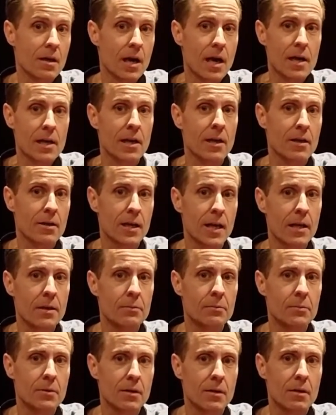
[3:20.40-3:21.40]
highly
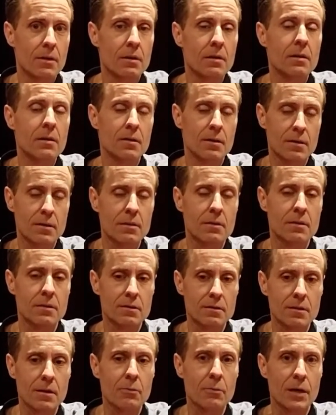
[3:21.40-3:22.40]
acclaimed
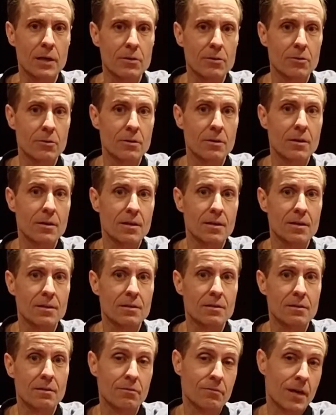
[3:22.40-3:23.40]
director,
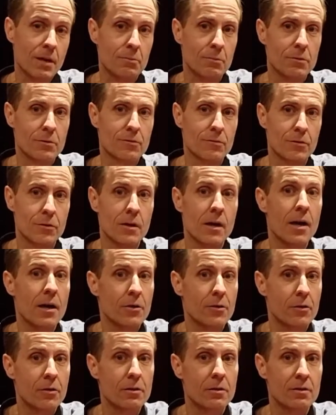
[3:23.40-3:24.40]
and famous for
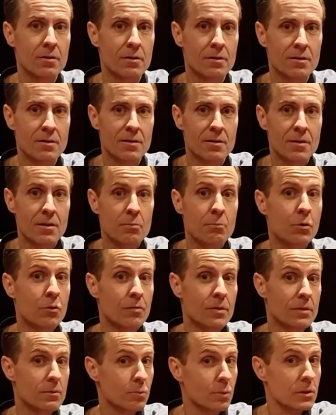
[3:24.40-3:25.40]
other
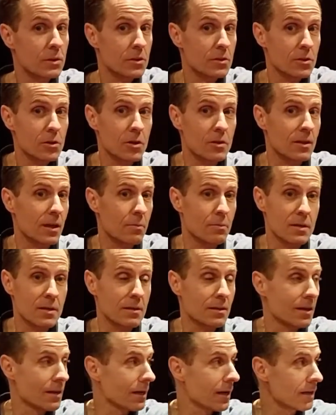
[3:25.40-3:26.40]
movies, which is good. I
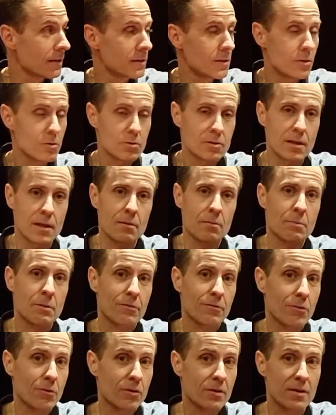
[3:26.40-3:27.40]
mean, like you said
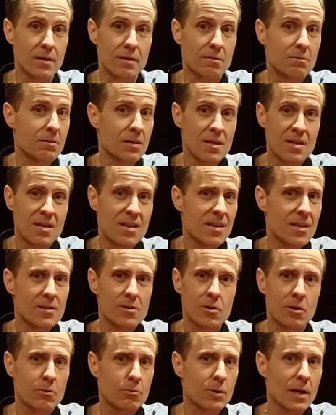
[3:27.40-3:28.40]
before,
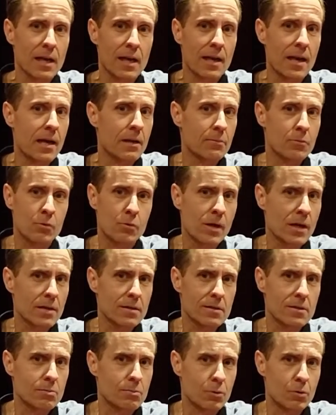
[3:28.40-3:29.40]
it's not really an animal
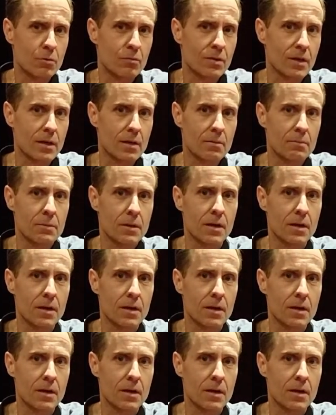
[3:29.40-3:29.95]
rights movie.